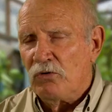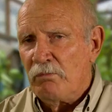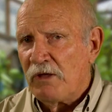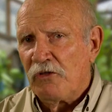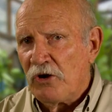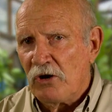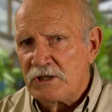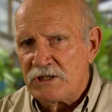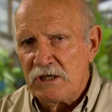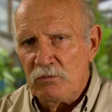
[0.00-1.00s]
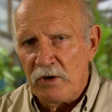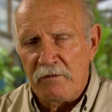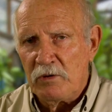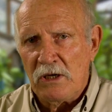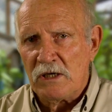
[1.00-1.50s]
or methodology,
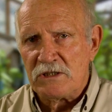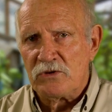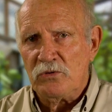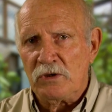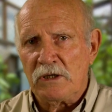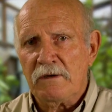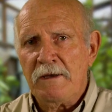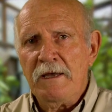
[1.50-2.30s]
whatever we like to call it,